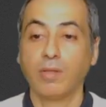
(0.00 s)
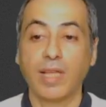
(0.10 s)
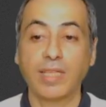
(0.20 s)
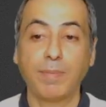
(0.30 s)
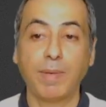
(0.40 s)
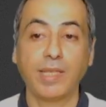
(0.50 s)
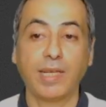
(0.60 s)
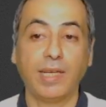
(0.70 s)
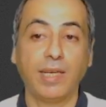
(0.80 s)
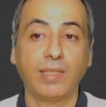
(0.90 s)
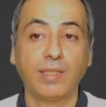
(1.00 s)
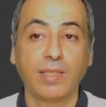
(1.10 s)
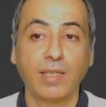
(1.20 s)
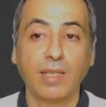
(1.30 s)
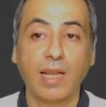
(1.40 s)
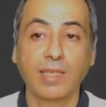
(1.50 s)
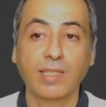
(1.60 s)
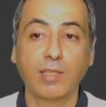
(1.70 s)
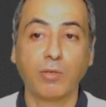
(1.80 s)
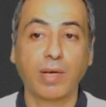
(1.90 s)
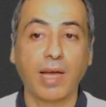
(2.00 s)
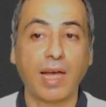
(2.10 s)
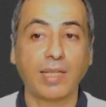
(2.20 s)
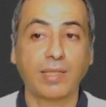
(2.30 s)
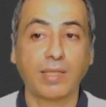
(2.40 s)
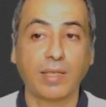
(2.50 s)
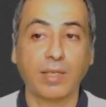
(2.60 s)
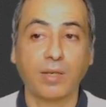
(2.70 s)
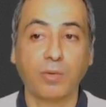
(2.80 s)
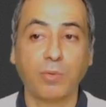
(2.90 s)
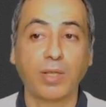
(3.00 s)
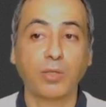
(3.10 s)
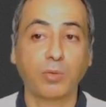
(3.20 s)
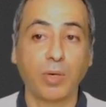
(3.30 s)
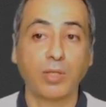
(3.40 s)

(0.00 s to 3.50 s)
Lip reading: That's basically it. Let's look at what